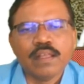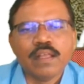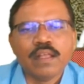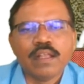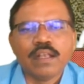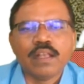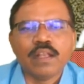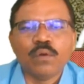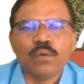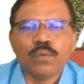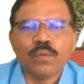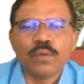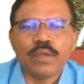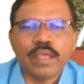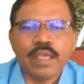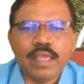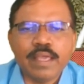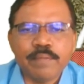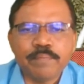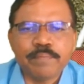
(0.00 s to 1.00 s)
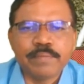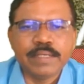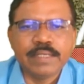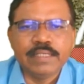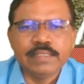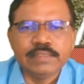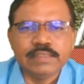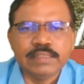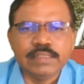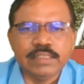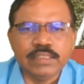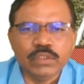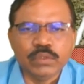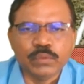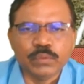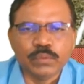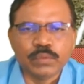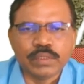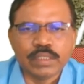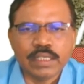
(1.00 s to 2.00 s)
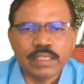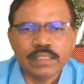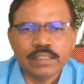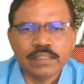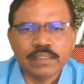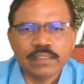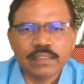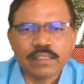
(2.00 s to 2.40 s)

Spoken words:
Now F, it is in Newton,